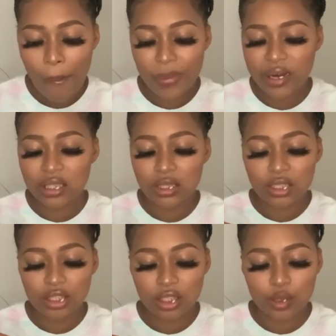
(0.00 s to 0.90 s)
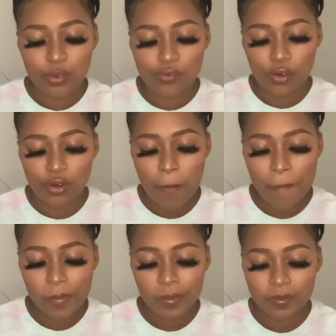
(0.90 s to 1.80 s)
But I did eat before.
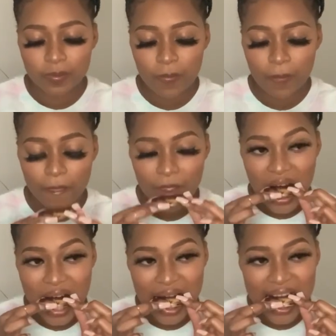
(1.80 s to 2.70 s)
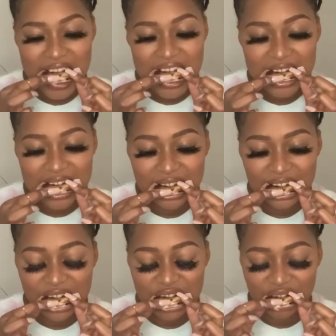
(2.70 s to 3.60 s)
I ate,
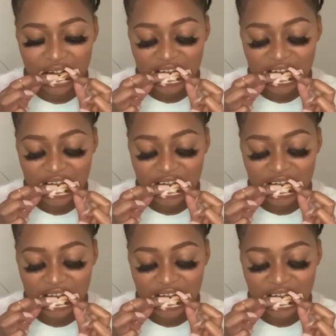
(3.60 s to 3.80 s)
so.